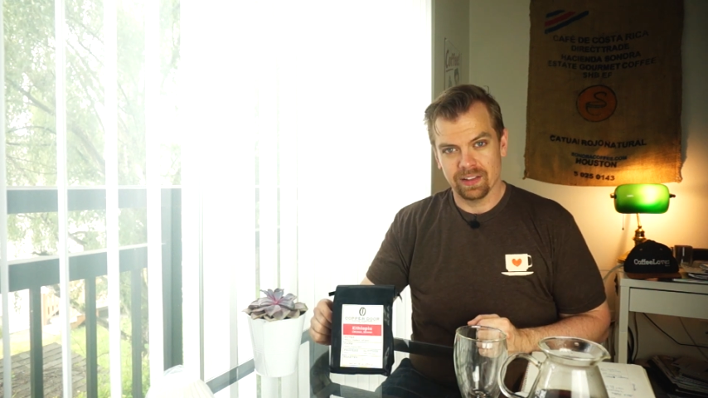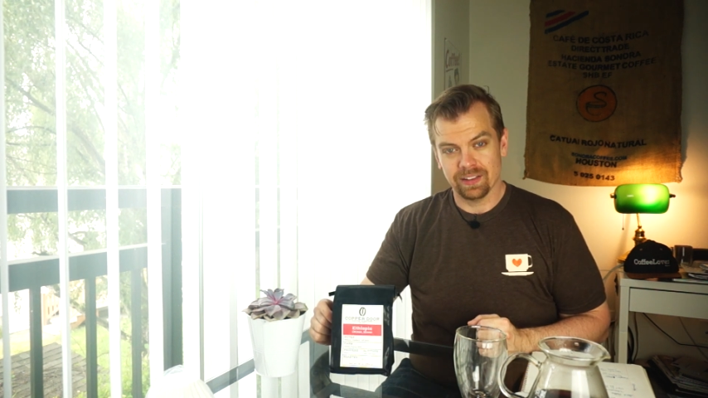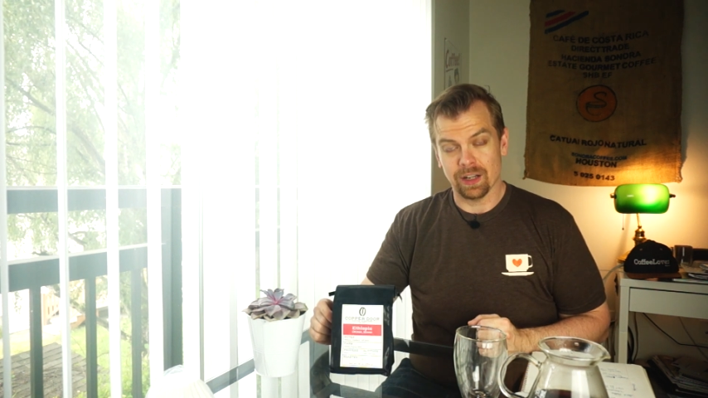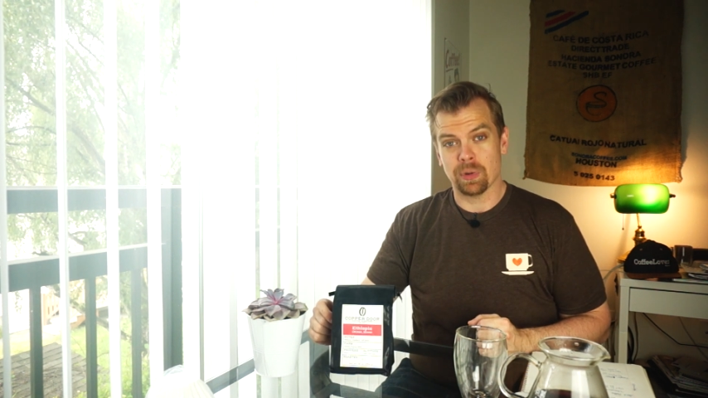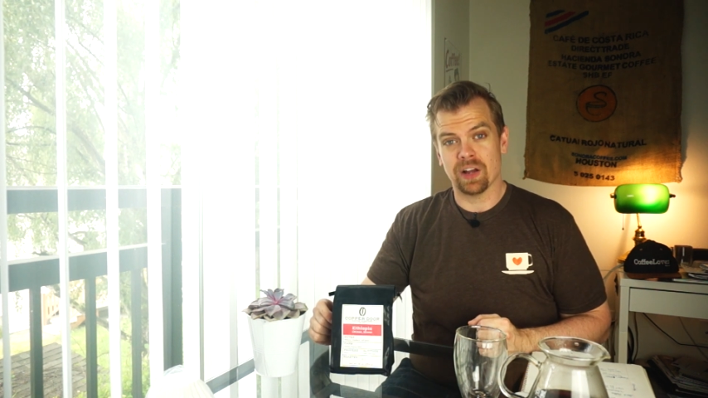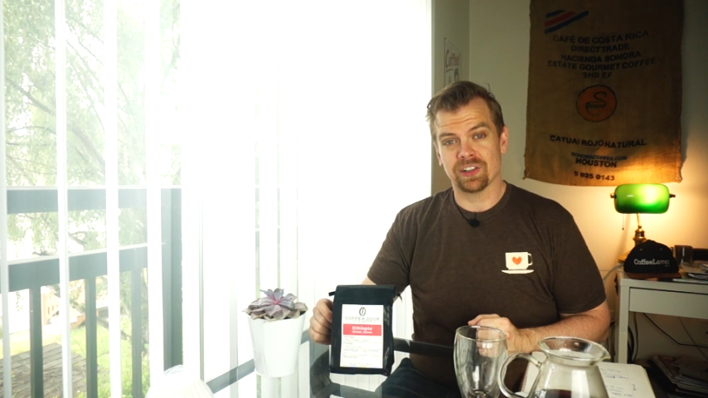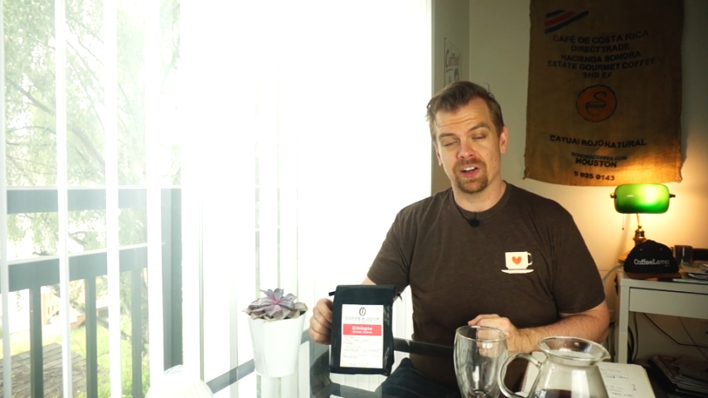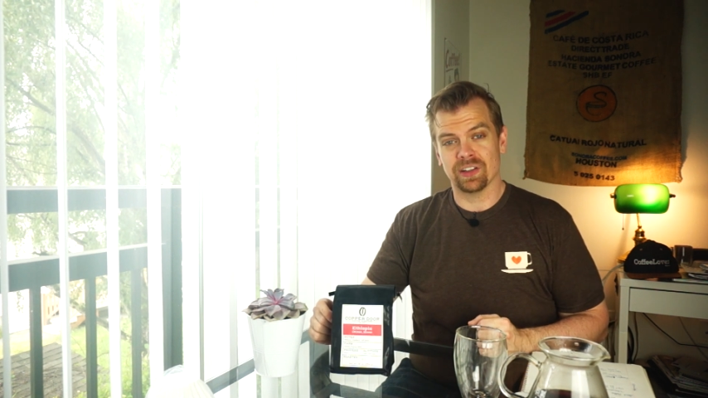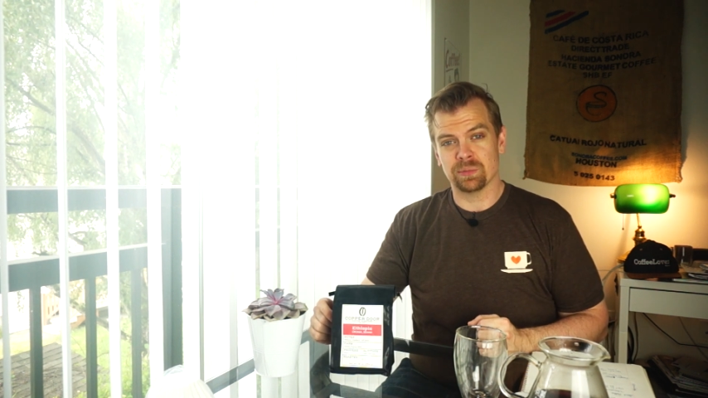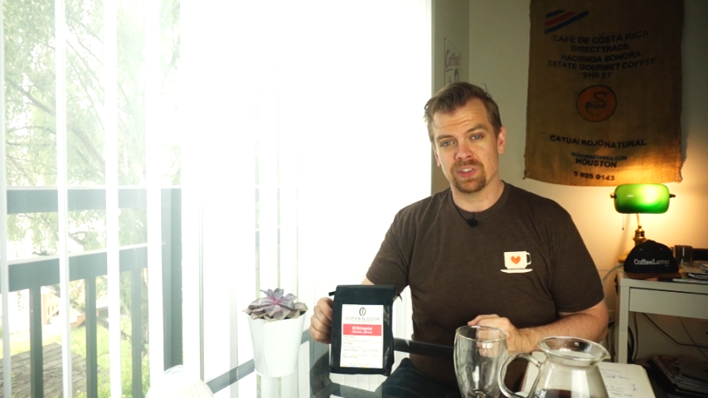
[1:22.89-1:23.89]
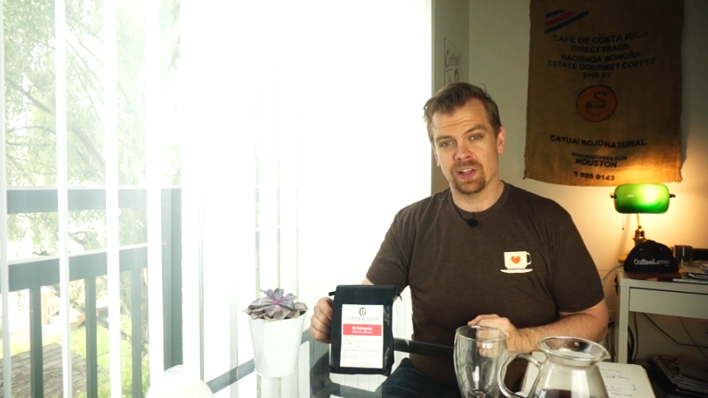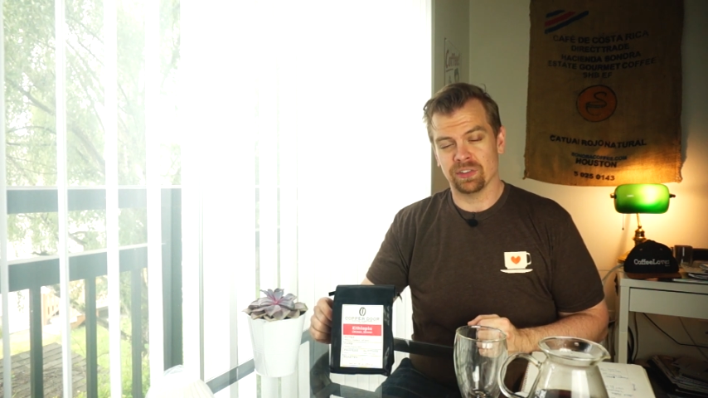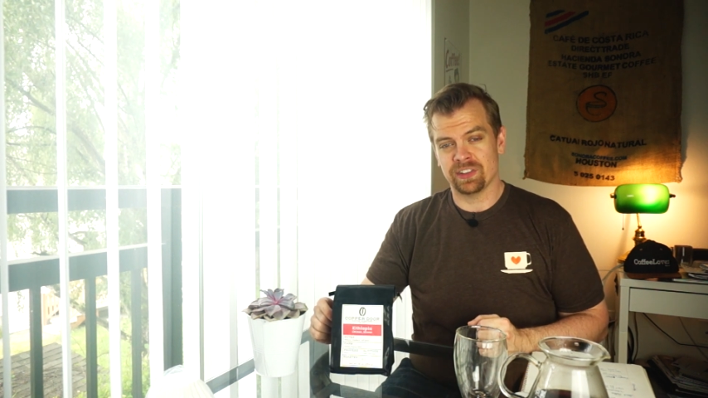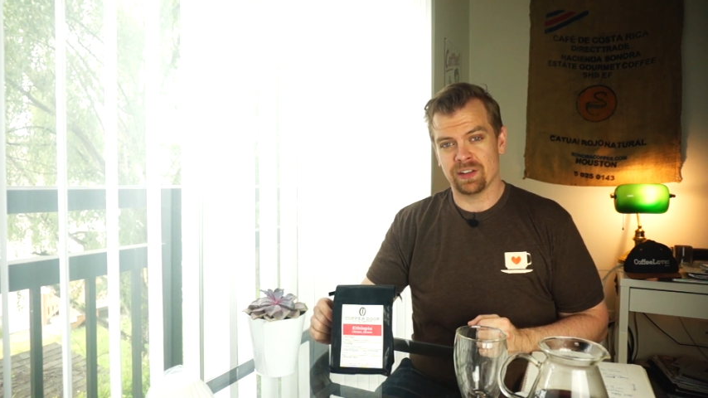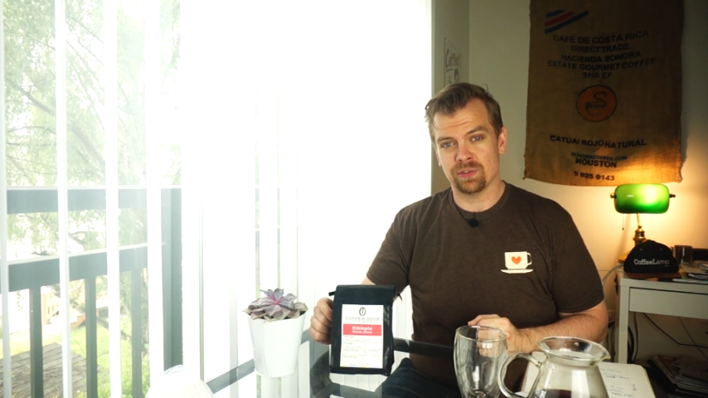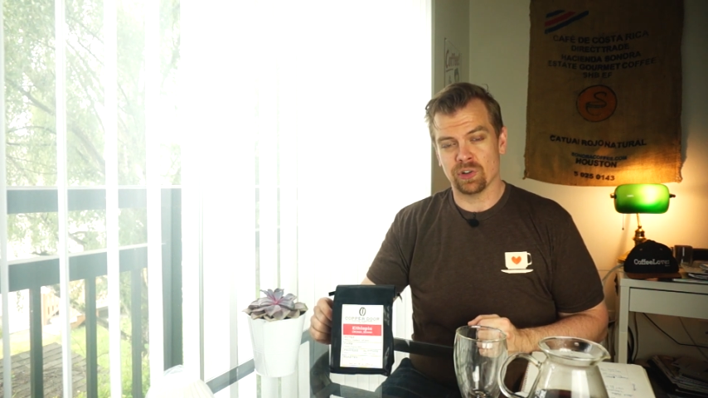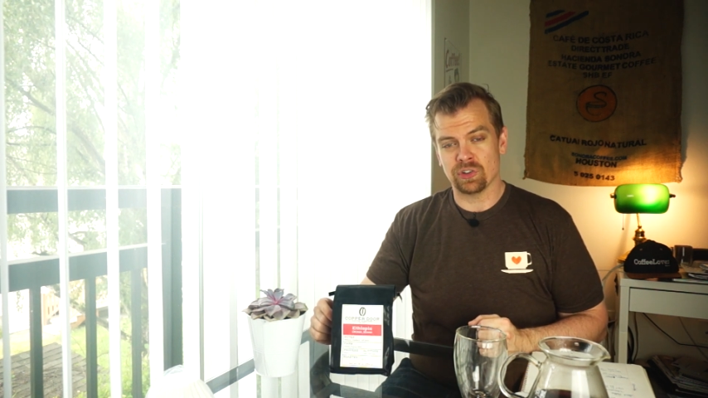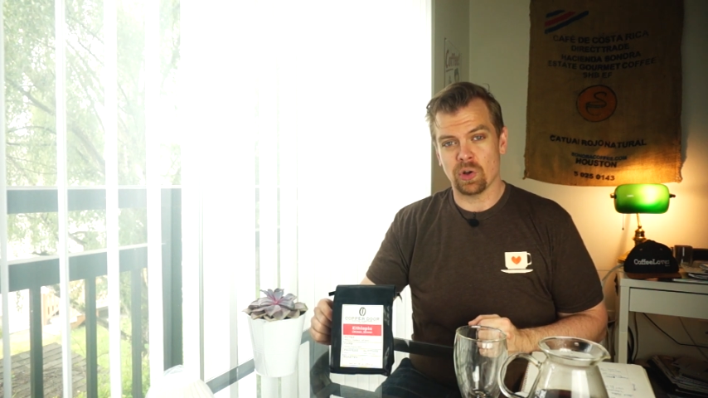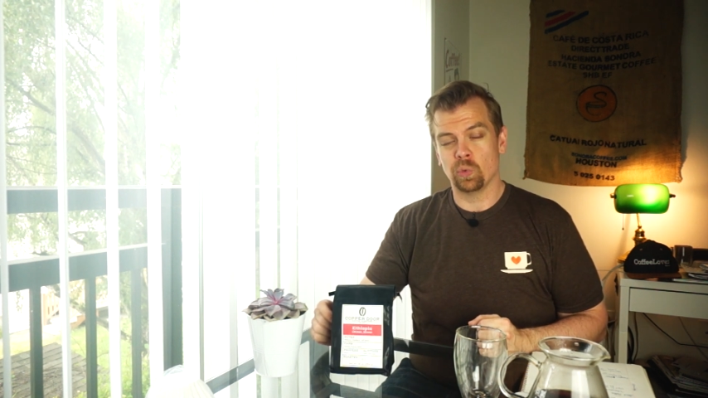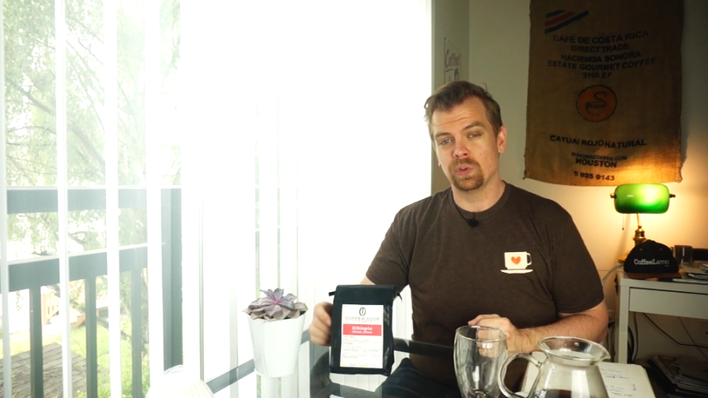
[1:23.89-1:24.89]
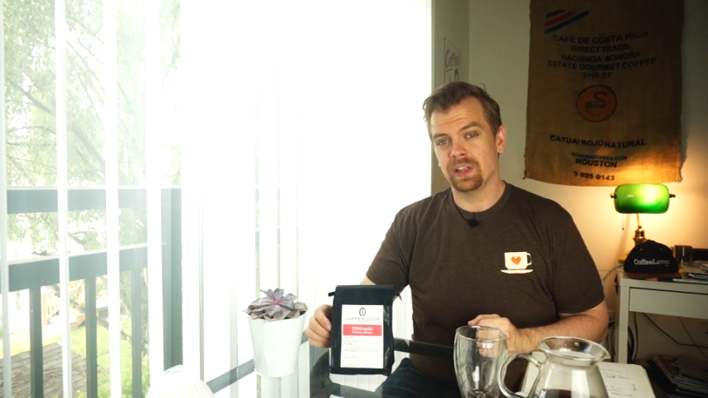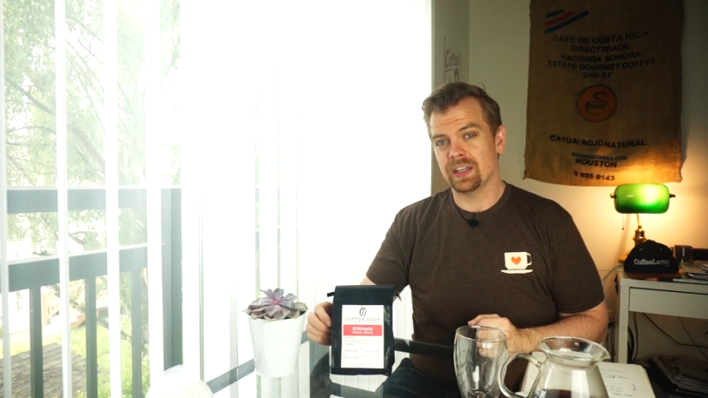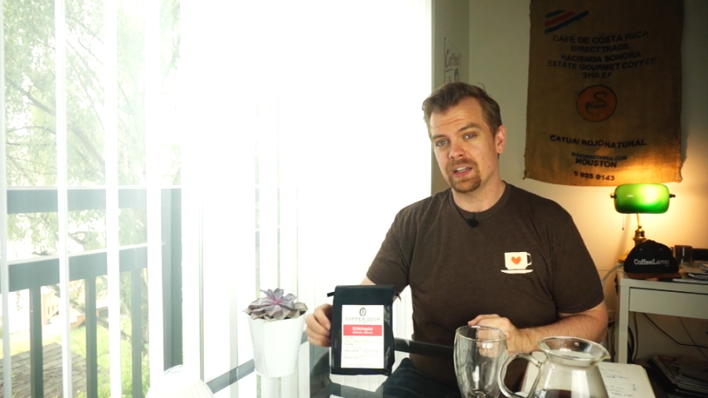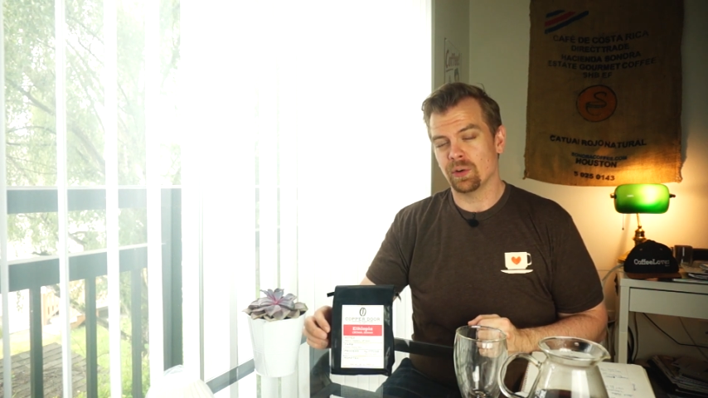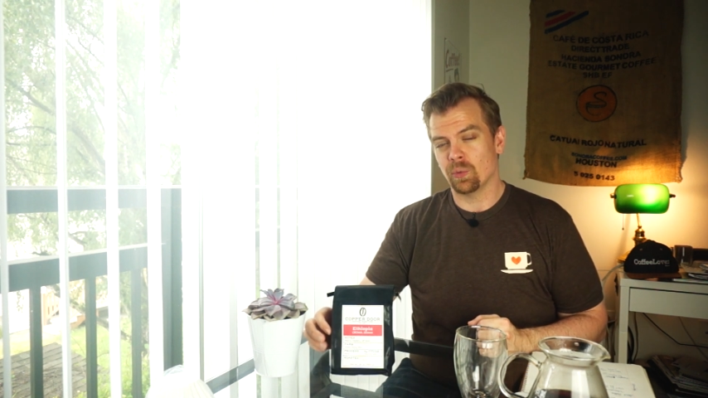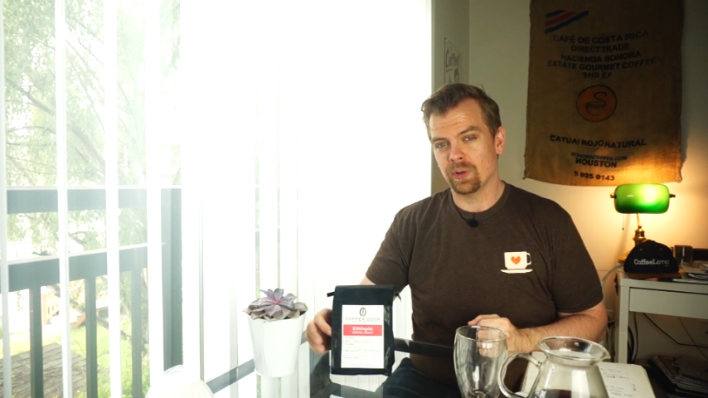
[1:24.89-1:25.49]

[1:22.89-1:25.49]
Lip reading: They're proud to call themselves Denver's only